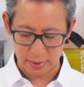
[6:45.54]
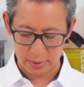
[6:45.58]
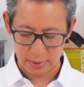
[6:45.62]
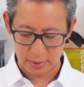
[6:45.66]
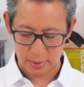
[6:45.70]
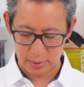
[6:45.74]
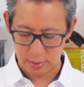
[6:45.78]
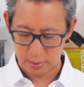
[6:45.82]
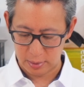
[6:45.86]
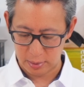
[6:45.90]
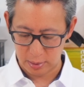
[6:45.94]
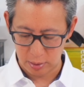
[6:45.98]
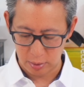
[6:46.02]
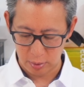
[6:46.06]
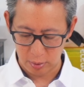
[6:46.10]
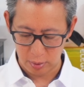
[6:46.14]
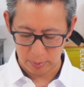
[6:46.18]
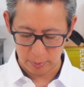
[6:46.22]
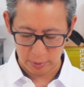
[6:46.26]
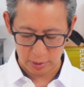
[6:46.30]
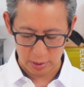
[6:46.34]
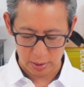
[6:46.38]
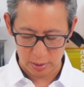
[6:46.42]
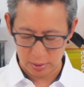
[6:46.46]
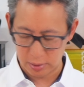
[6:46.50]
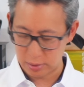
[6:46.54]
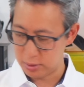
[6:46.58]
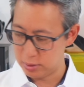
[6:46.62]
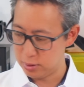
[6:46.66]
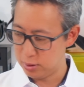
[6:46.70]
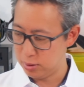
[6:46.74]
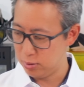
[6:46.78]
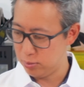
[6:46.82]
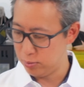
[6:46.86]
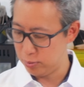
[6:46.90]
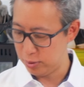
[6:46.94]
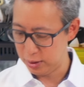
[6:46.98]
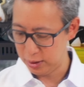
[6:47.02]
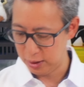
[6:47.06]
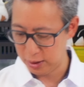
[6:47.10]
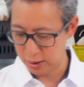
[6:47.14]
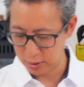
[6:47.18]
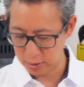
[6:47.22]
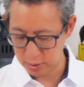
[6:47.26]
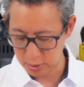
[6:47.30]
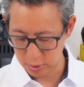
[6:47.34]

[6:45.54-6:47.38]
So I'm going to assume we need